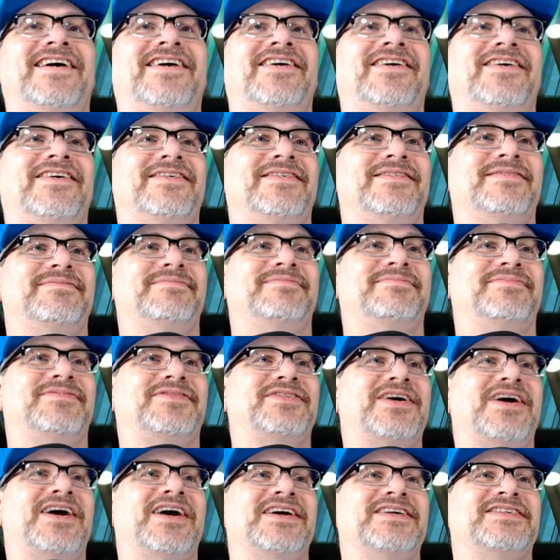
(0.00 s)
oh,
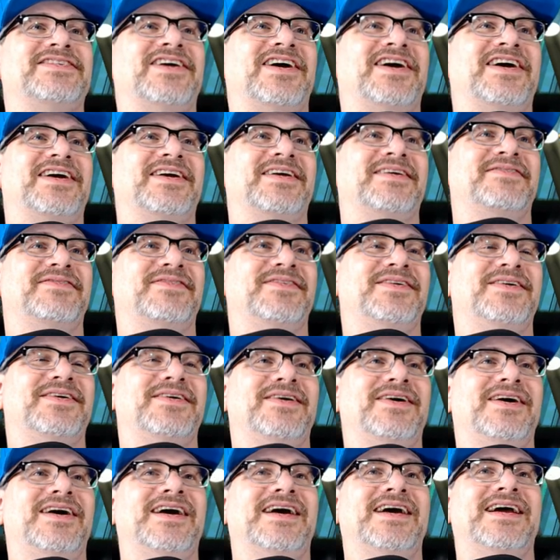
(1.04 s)
sorry, sorry.
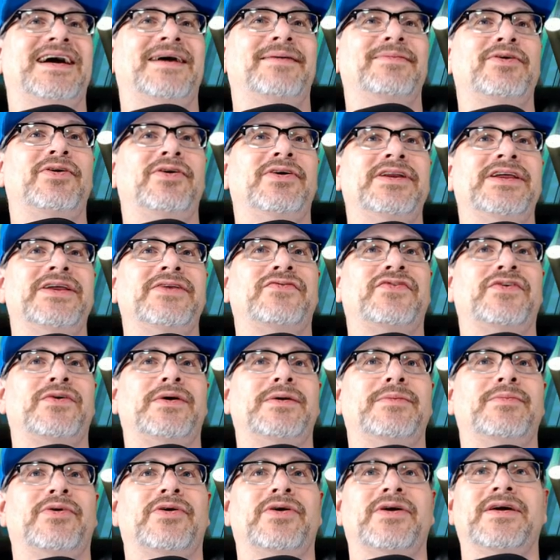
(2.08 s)
All right, I'm going in for
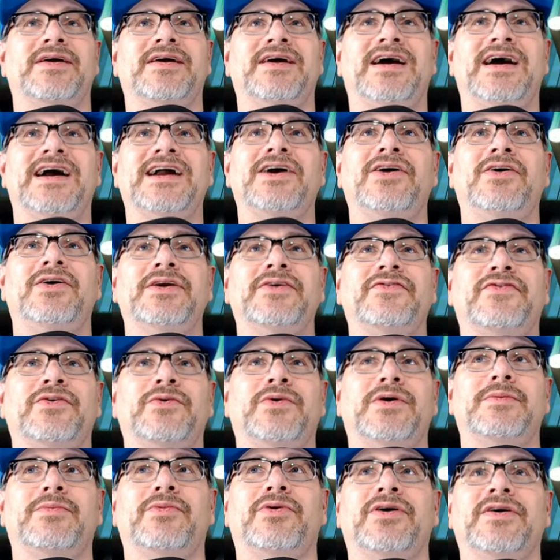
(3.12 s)
one more. i go in for
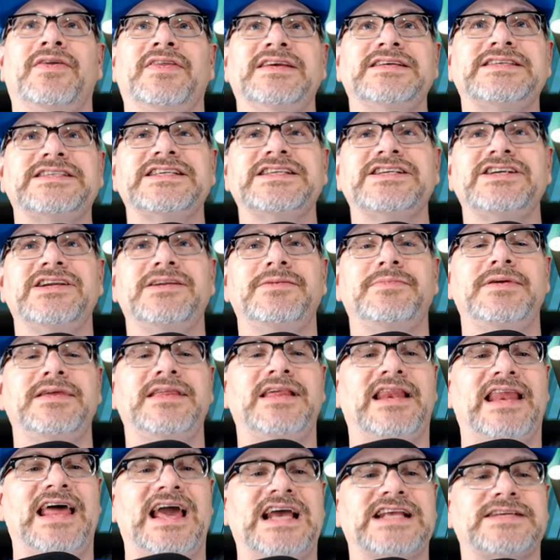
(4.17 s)
one more. This is going to be
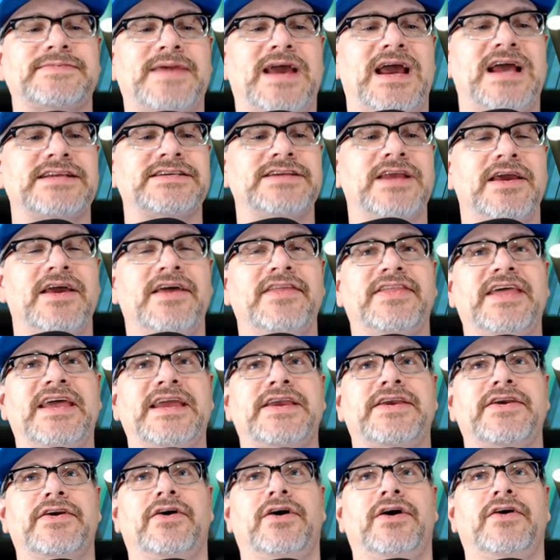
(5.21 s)
the last match.
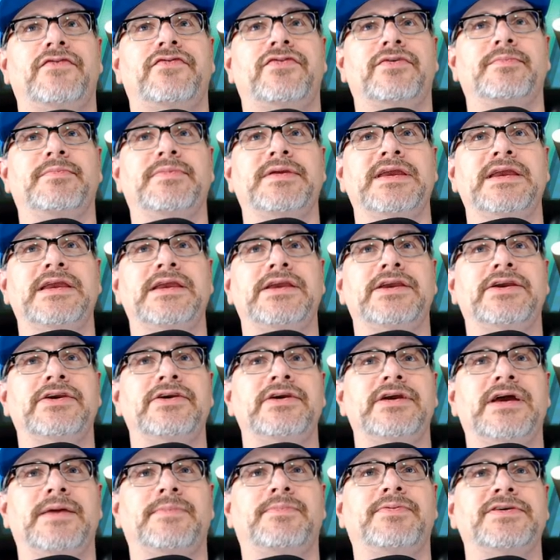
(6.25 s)
Thank you all for being
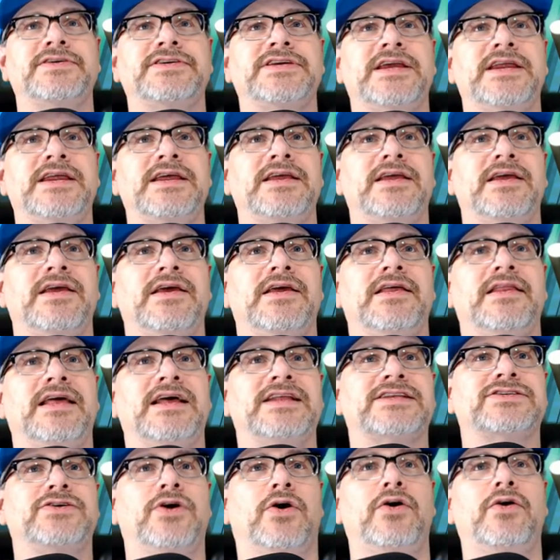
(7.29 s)
here. I appreciate it.
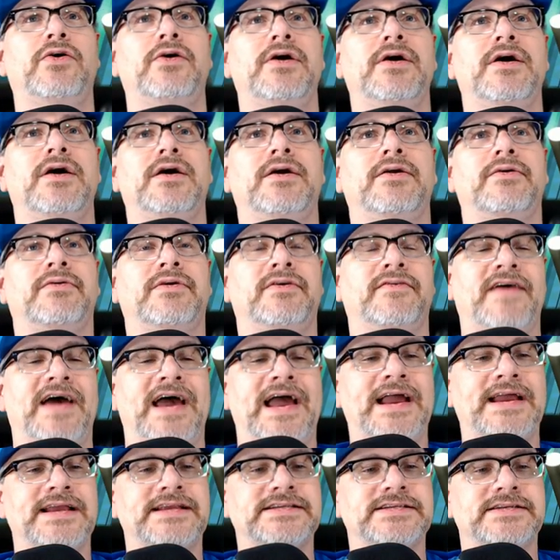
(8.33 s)
Let's go,
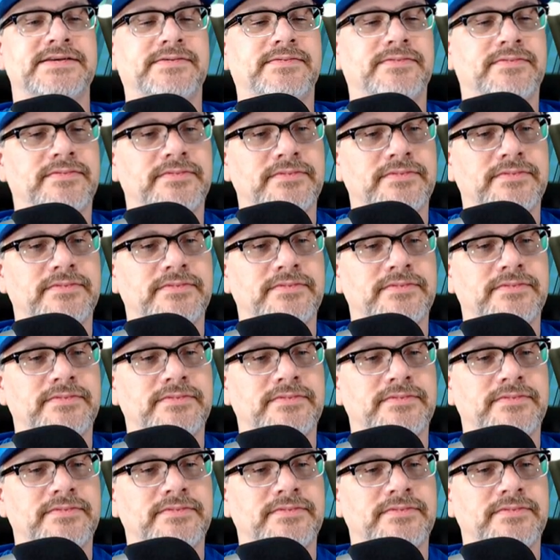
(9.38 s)
Revax.